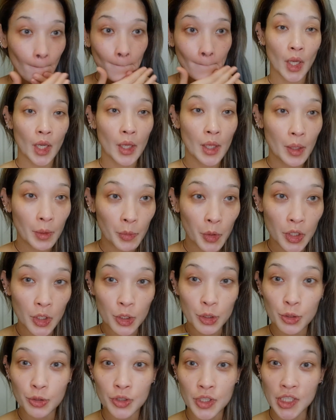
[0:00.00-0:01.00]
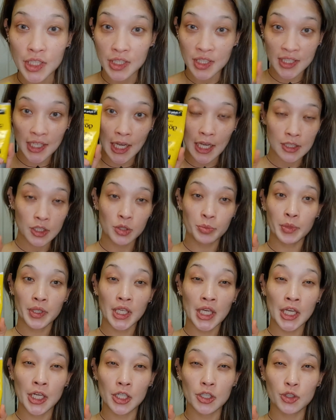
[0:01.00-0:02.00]
And I'm gonna use this Got To Be
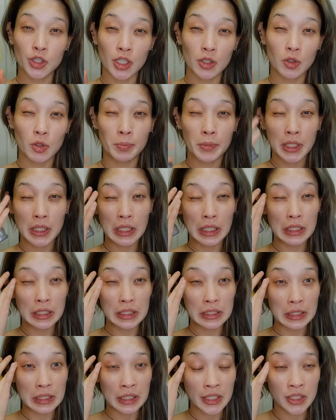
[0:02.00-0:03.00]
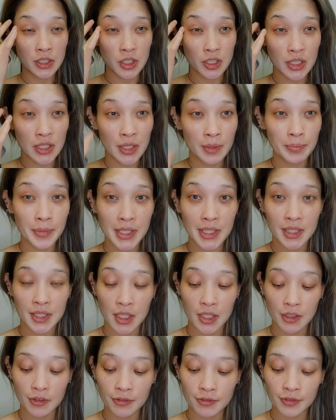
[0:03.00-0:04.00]
hair gel. Oh my god, I just hit
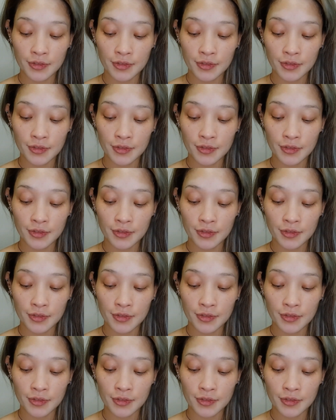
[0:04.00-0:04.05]
myself.